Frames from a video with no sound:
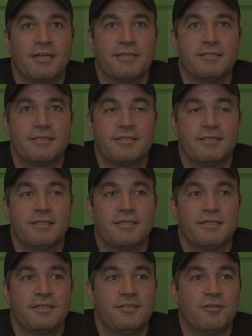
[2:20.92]
us
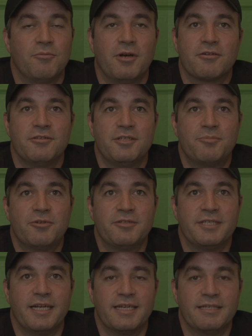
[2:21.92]
to work on this
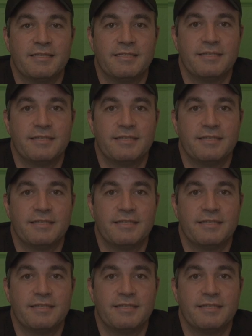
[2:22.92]
project.